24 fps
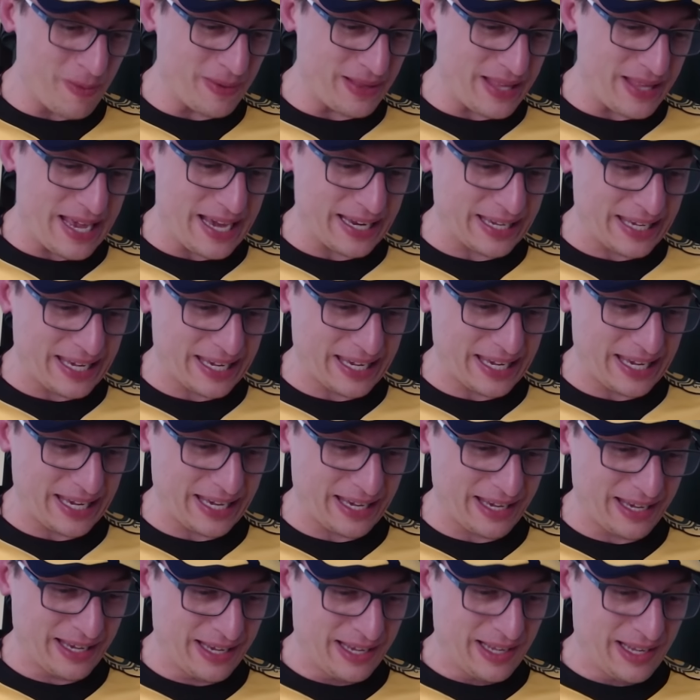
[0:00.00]
They're kicking
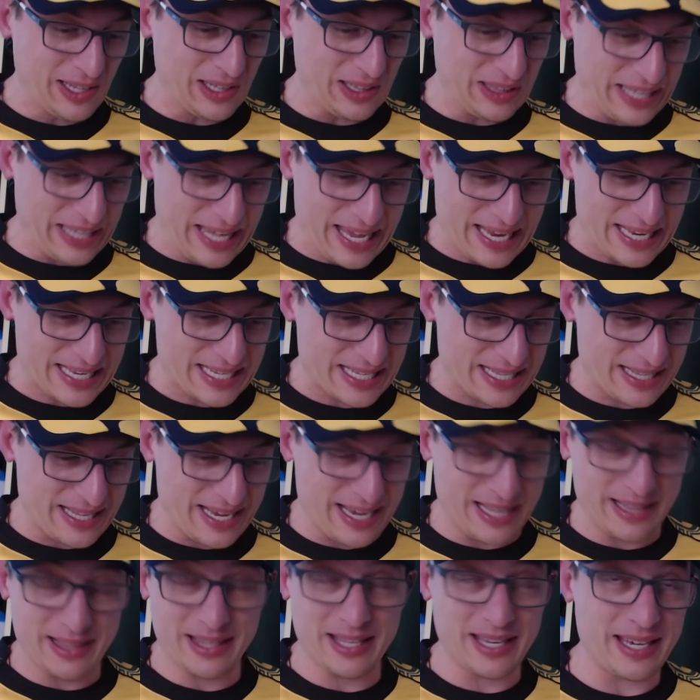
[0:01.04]
less
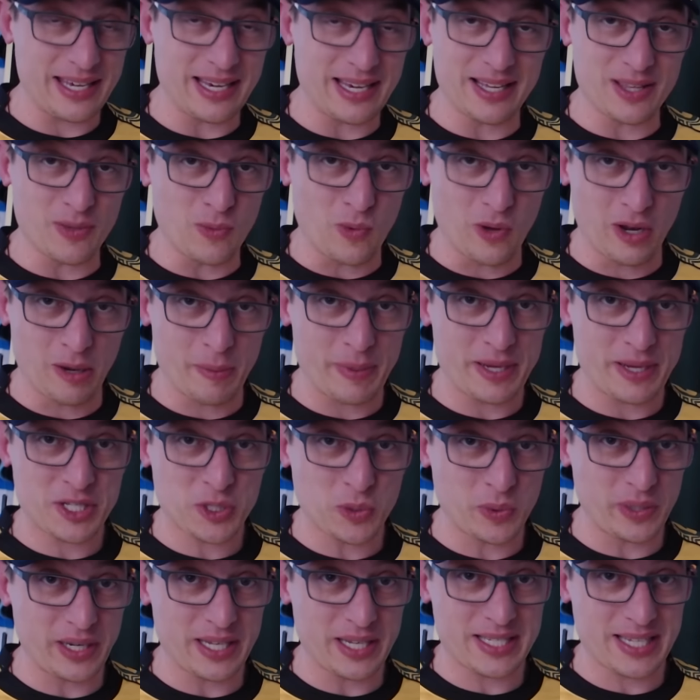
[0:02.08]
than the uh, the Wallabies
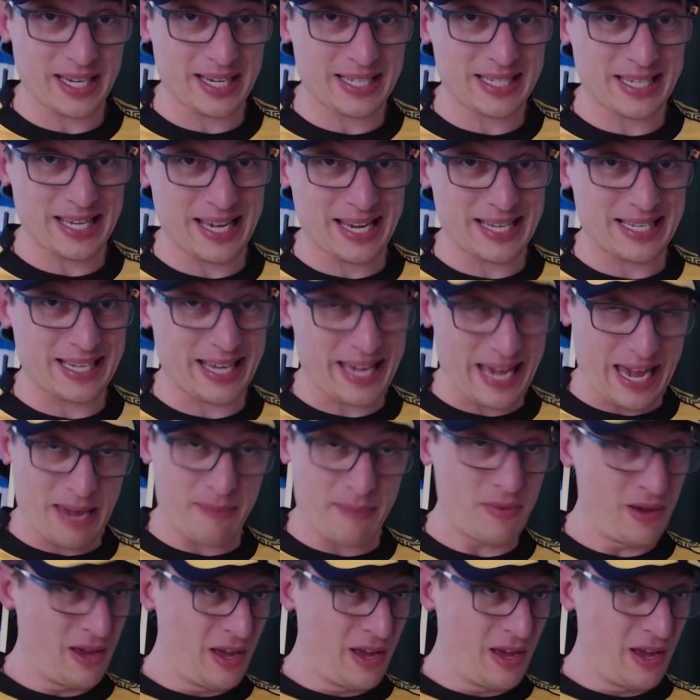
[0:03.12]
26 kicks a game.